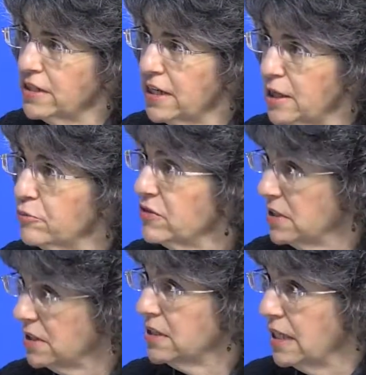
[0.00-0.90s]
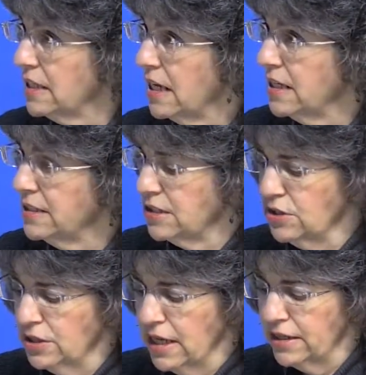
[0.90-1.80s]
to help facilitate that as a
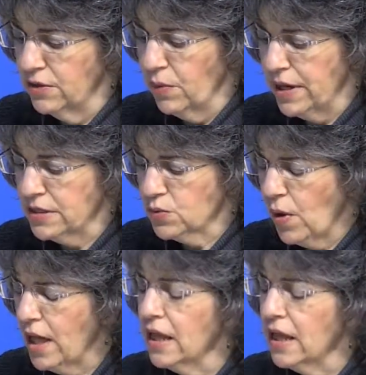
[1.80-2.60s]
united way as well.